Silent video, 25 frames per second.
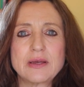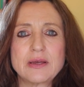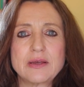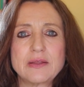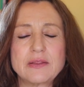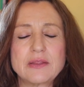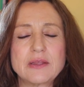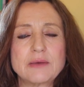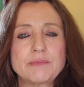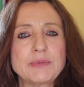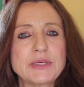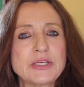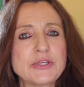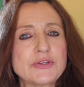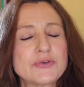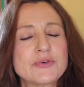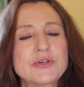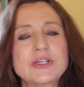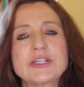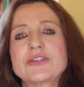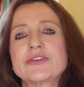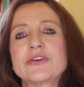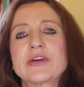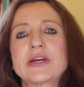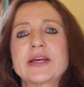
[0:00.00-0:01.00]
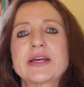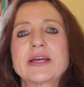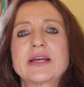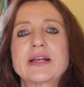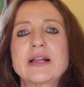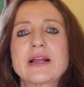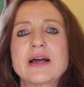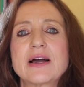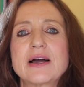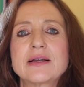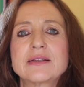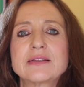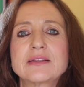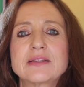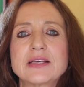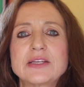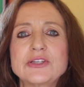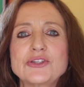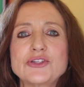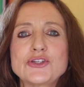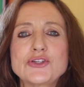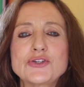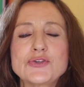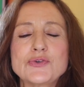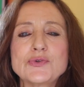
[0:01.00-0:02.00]
The pituitary gland
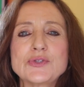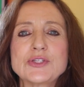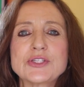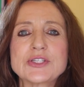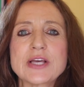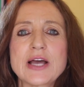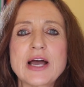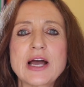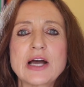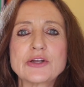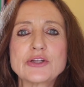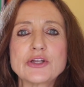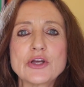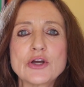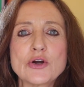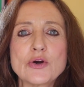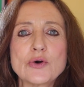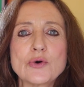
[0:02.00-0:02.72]
then shoots out